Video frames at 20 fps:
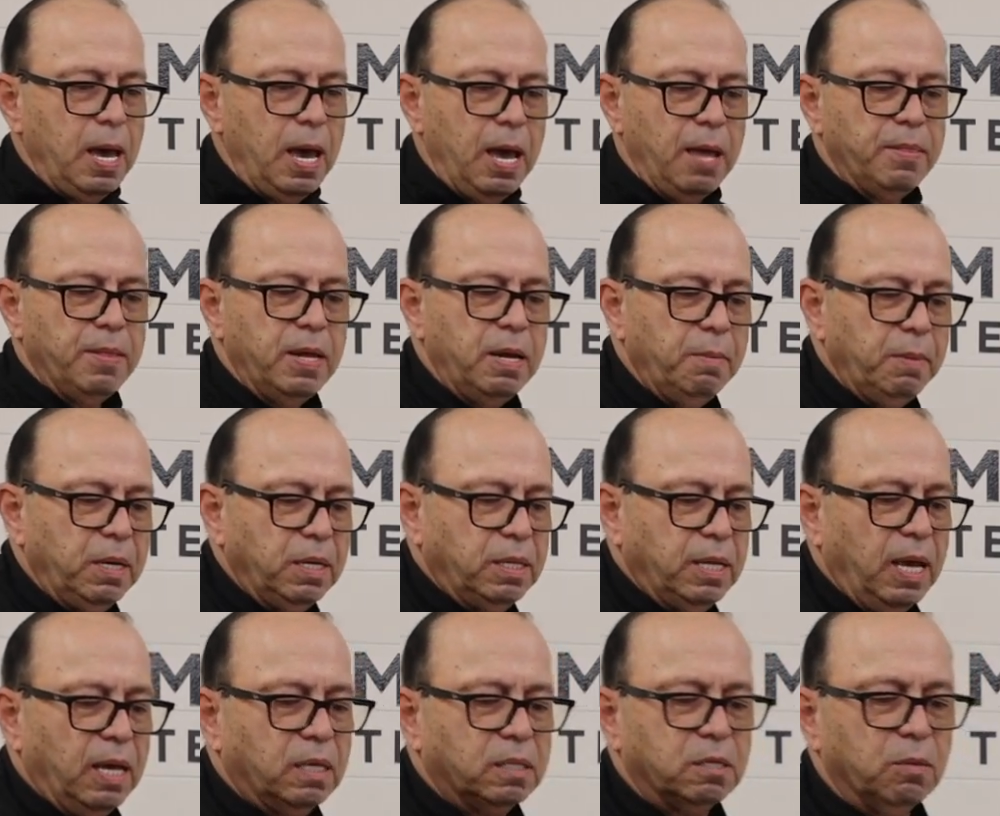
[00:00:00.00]
And then I'm going to
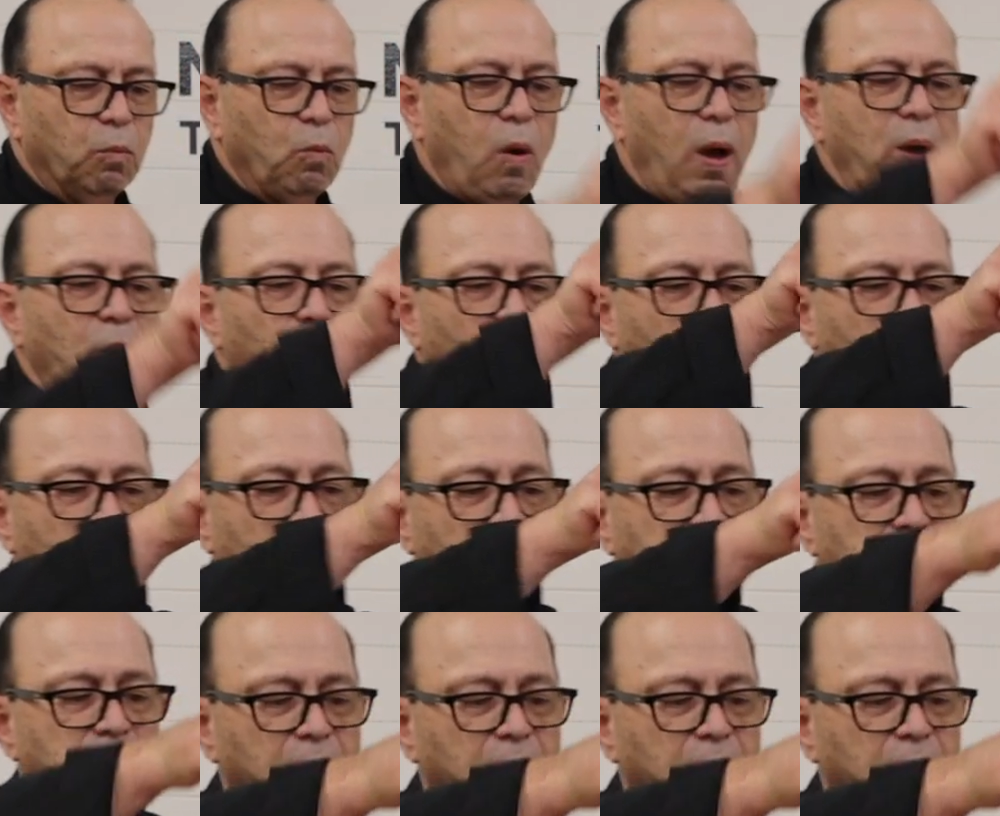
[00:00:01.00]
take some white wine.